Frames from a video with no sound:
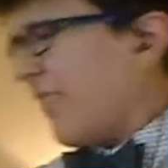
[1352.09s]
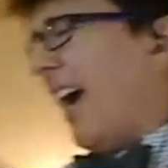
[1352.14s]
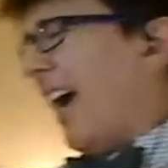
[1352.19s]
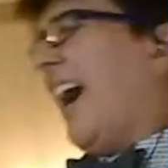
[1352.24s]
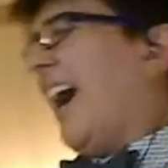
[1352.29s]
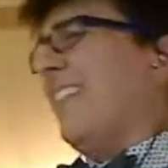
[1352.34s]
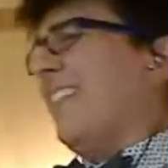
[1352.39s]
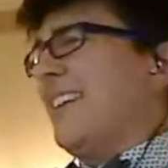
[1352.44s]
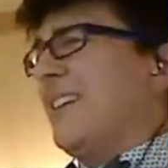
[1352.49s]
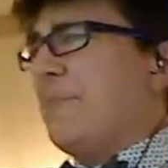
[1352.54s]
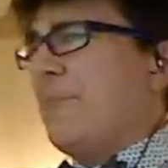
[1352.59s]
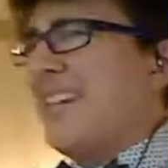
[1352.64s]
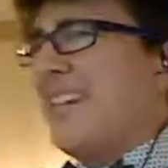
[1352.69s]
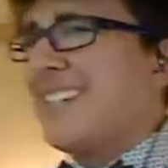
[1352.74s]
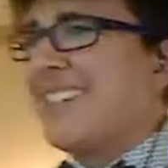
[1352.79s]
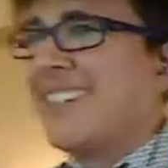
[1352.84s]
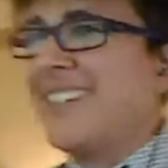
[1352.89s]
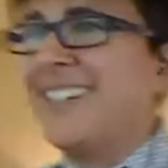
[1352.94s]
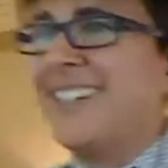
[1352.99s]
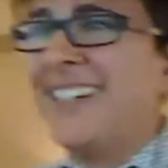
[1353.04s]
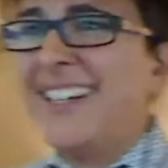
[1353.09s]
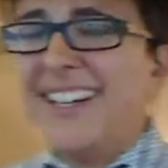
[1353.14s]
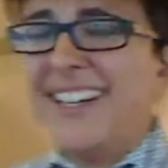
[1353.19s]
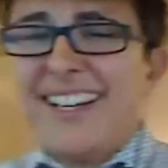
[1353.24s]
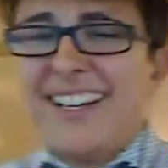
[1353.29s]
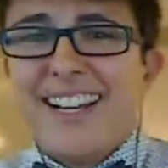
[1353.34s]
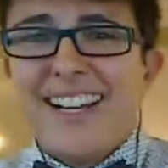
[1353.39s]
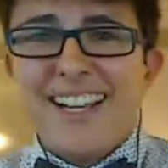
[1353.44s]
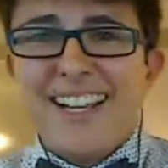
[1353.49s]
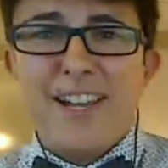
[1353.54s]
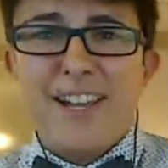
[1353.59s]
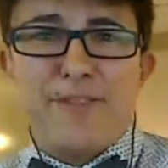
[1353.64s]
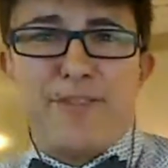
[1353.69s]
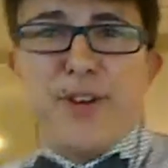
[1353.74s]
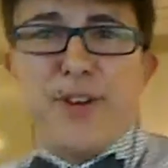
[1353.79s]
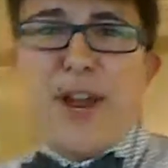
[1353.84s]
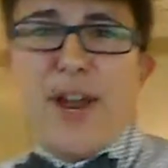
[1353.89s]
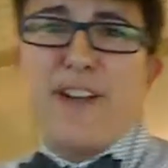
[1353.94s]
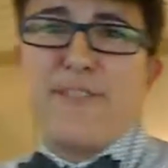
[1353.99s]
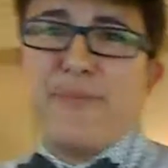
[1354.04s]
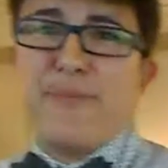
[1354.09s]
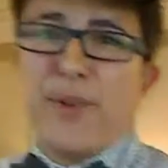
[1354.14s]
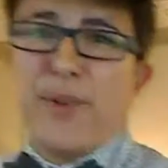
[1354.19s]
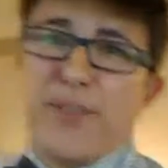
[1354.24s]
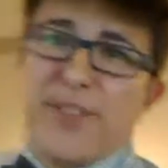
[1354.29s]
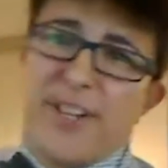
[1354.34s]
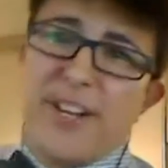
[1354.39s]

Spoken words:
I'll admit, if you have more